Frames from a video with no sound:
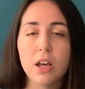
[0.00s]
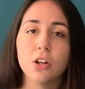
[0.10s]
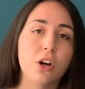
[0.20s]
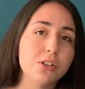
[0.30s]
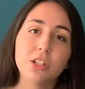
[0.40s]

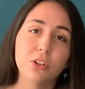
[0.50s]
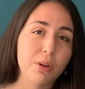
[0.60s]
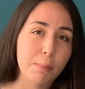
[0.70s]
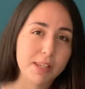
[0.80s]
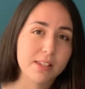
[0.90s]
causing you to
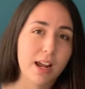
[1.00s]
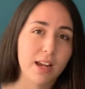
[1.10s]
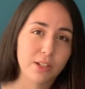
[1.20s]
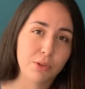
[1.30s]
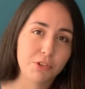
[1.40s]

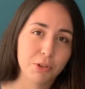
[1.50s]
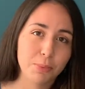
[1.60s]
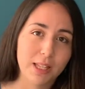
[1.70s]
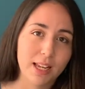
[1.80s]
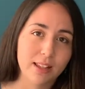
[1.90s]
misdiagnose your
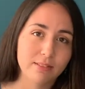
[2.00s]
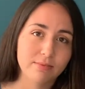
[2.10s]
plant.